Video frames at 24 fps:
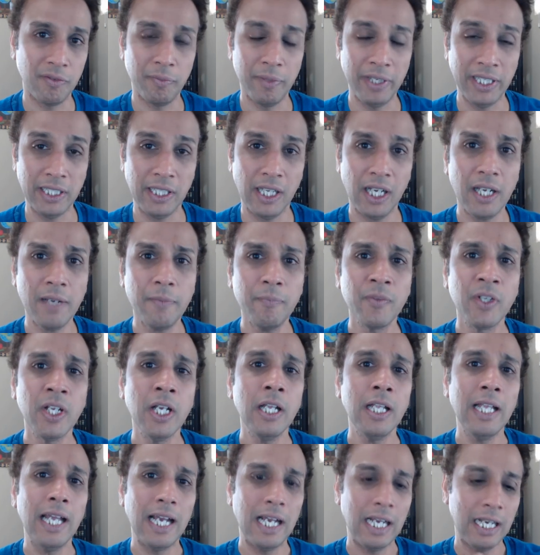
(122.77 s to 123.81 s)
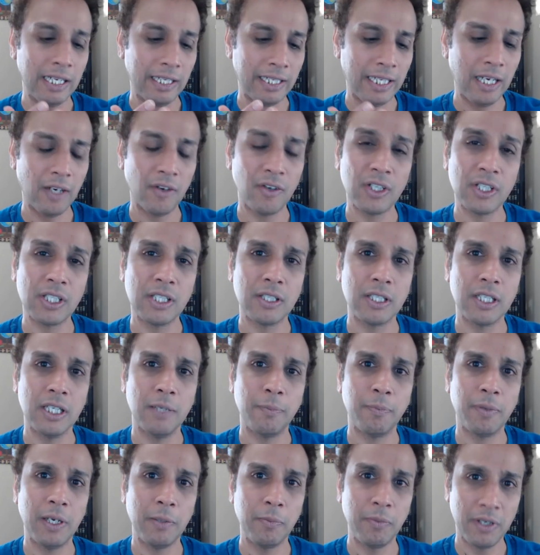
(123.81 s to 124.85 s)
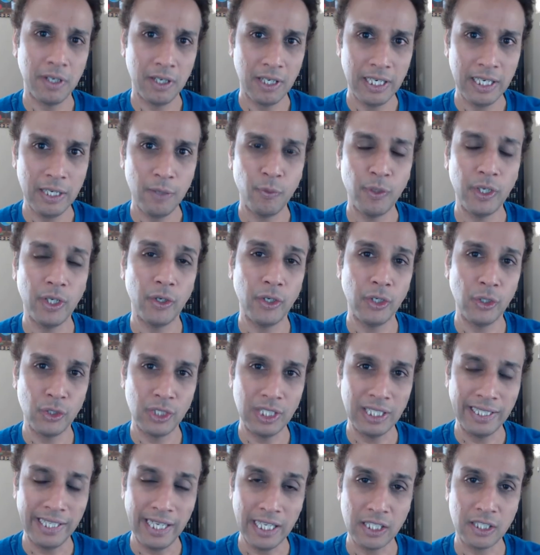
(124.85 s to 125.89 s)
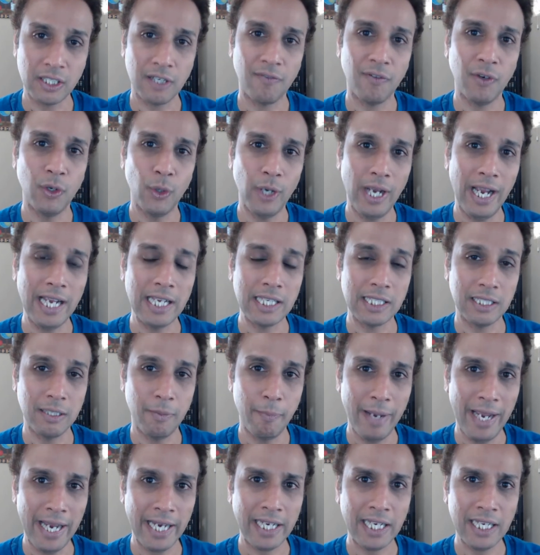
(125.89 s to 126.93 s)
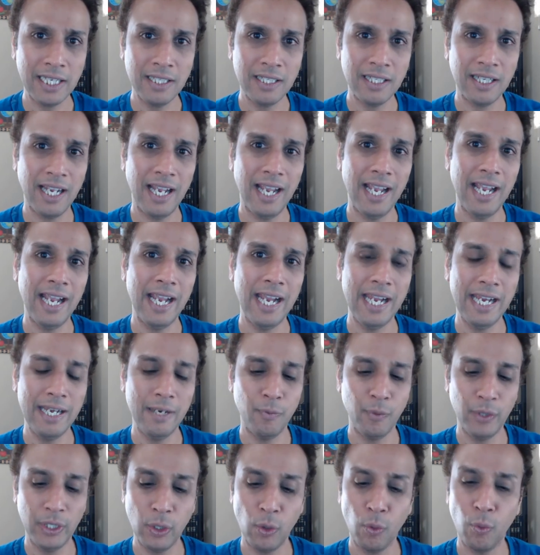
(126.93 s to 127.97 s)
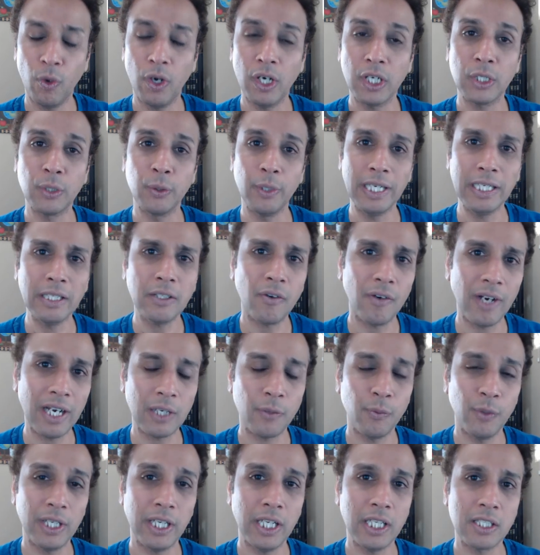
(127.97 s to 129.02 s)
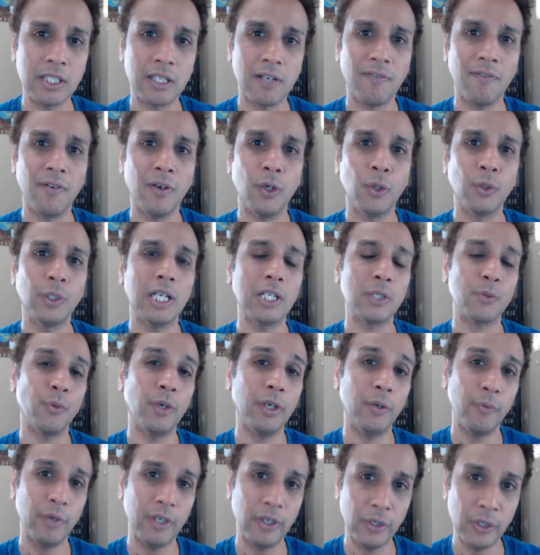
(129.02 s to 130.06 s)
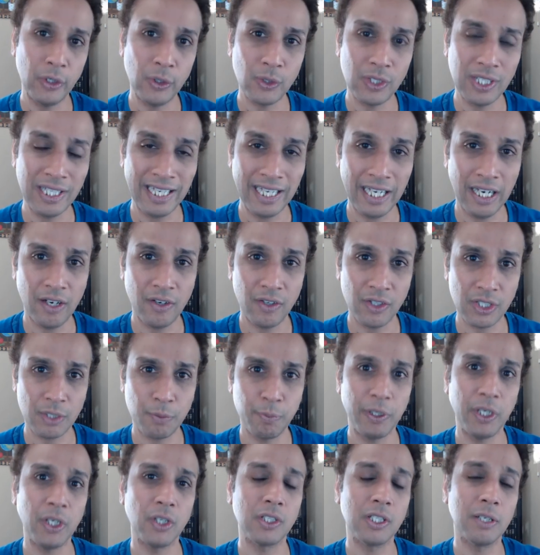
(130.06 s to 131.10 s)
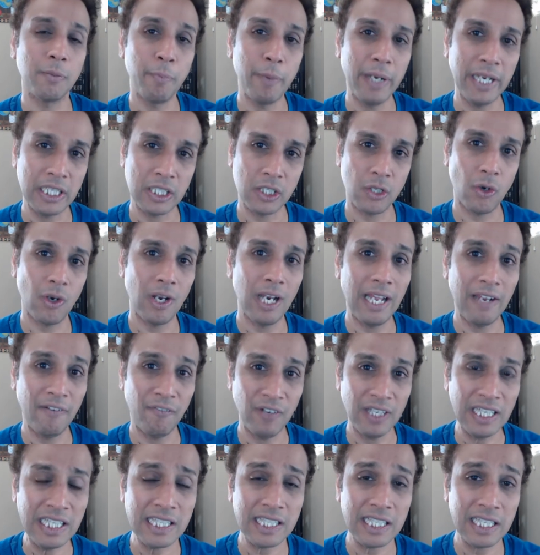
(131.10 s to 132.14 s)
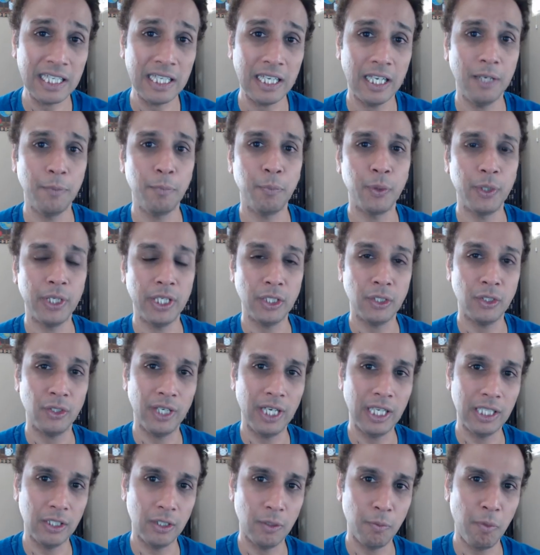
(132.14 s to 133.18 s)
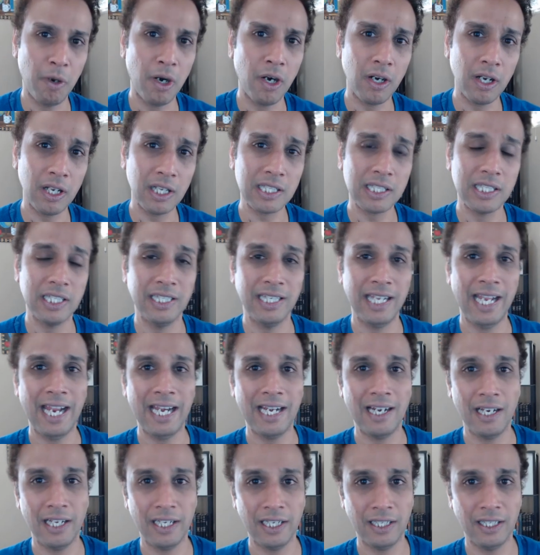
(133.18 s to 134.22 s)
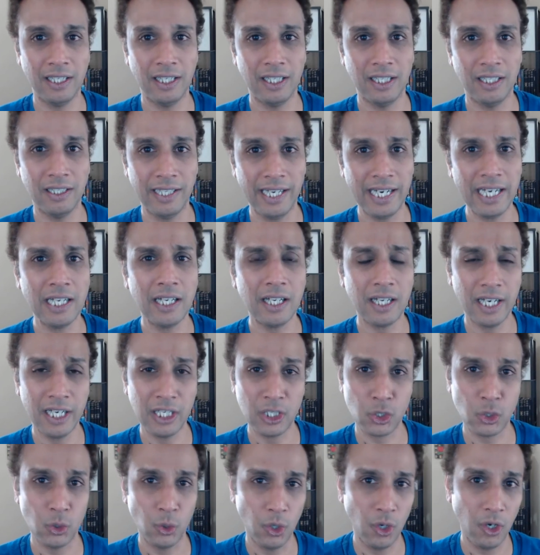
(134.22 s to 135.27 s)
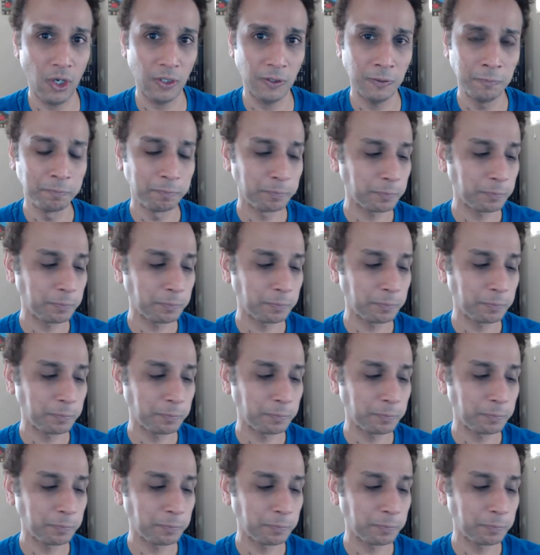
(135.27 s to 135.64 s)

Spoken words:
of my time. Keras, primarily, we are using TensorFlow as the backend, and we don't want to interact with TensorFlow. That's why we are using Keras, because it makes our life easy in putting together models, in handling data, and so on.